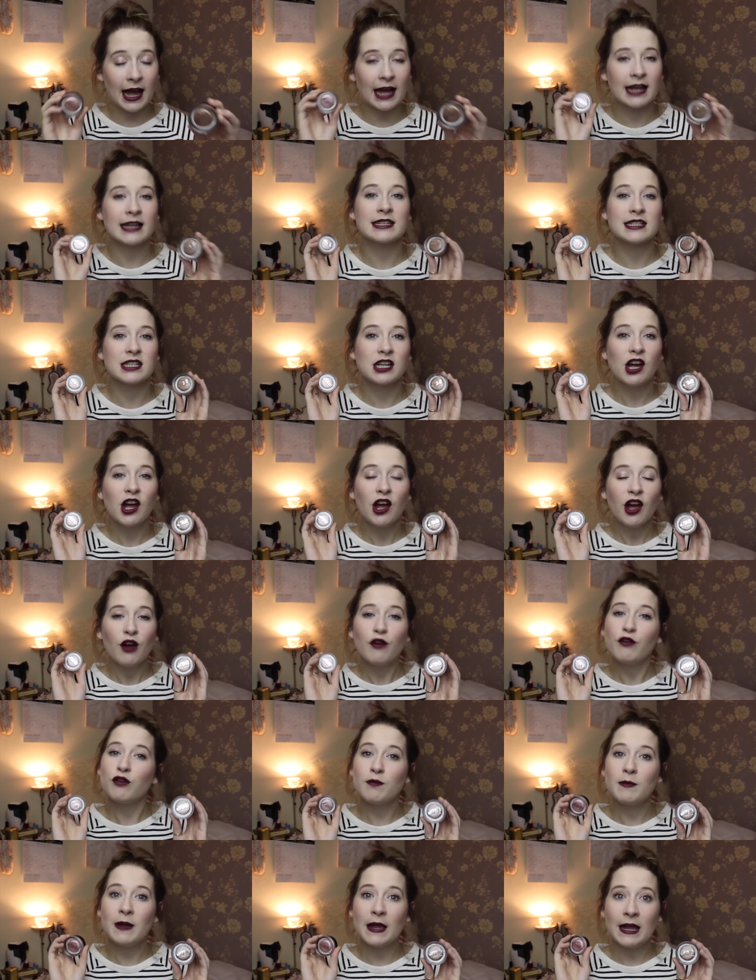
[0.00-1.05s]
and
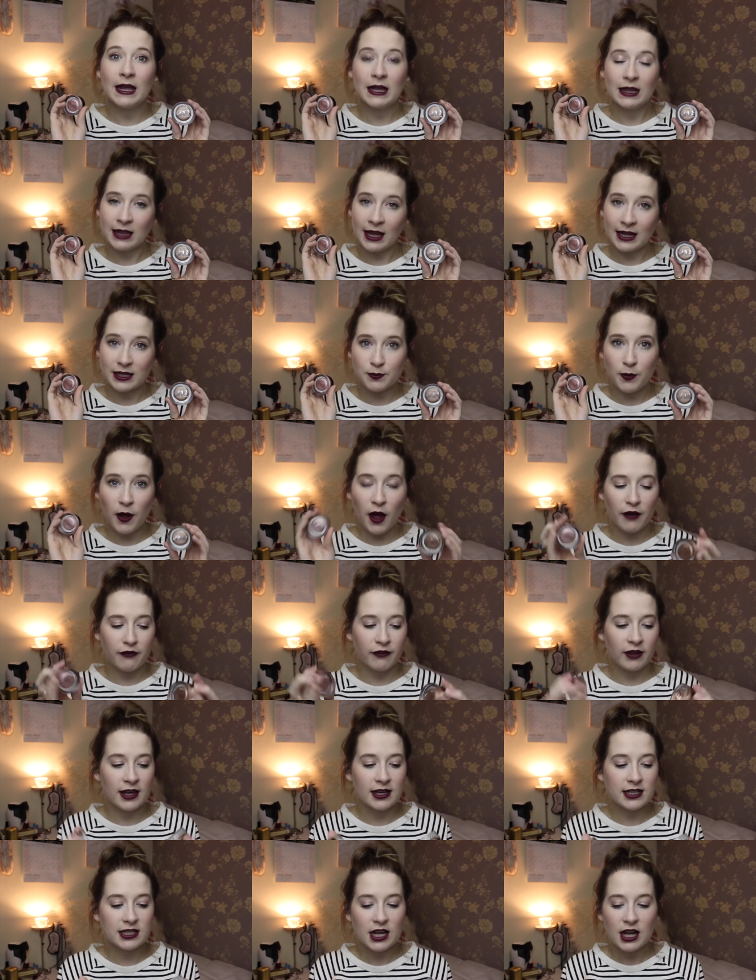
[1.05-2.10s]
for me that is
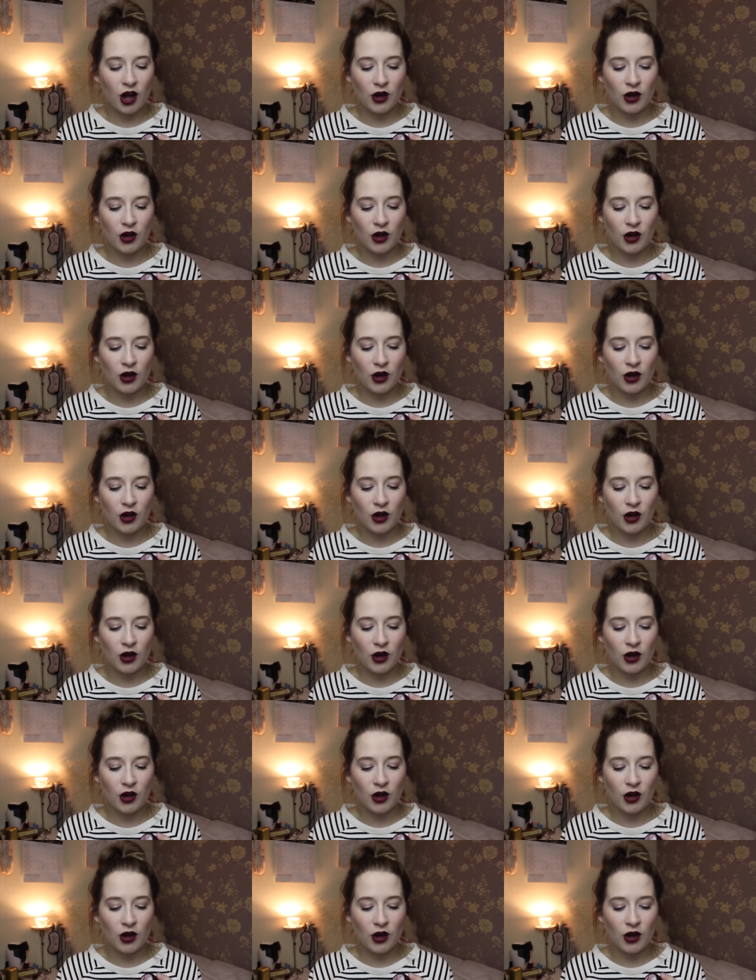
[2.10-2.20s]
perfect.